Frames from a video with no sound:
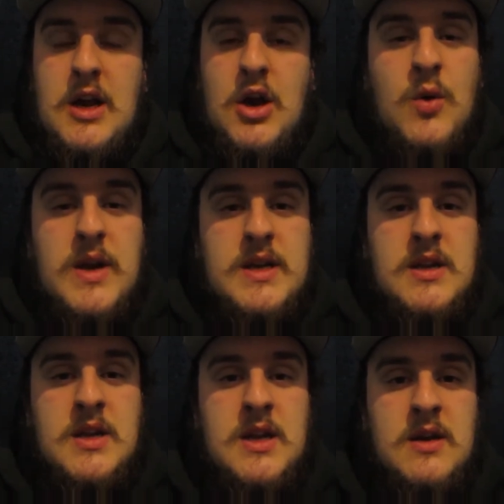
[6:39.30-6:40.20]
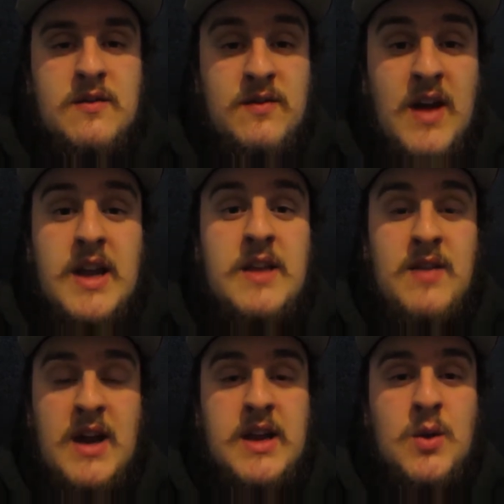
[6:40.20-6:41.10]
going very,
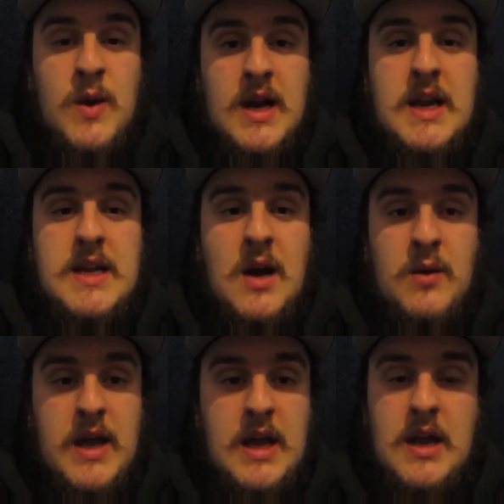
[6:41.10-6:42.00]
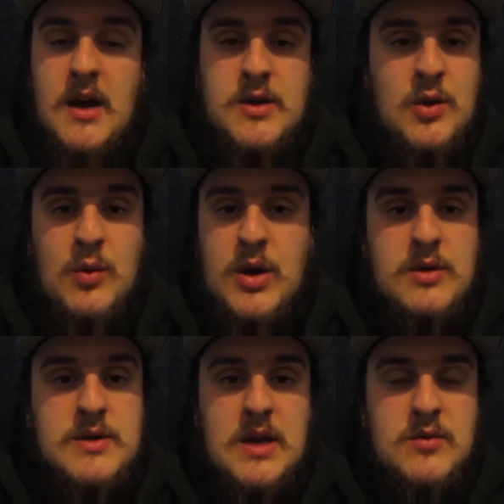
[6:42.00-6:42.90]
very quickly down a hill that I don't want
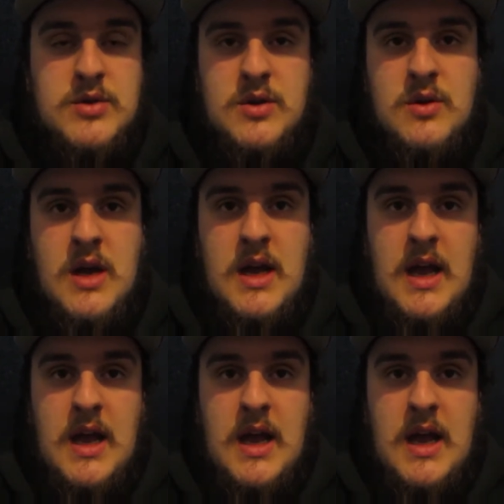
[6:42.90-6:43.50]
to go down to.